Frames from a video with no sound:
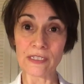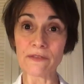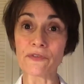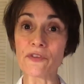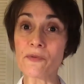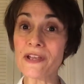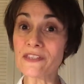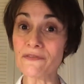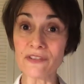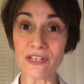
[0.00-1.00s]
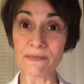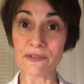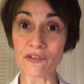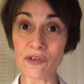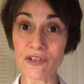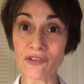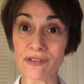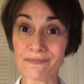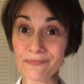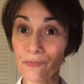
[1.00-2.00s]
For the rest of the
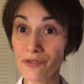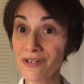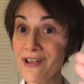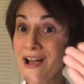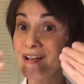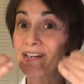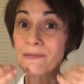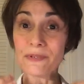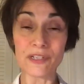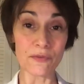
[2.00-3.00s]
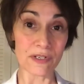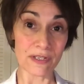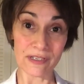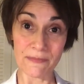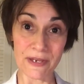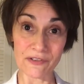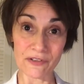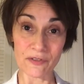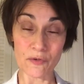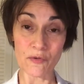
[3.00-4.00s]
demonstration, we're not going to be doing like the
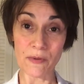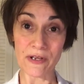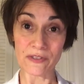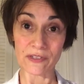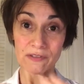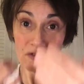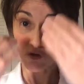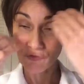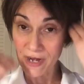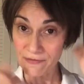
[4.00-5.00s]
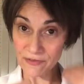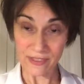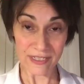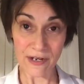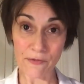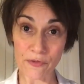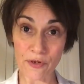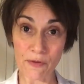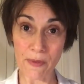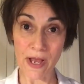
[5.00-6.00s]
Magic School Bus and traveling down through
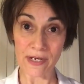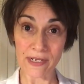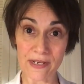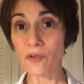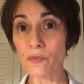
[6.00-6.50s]
your body.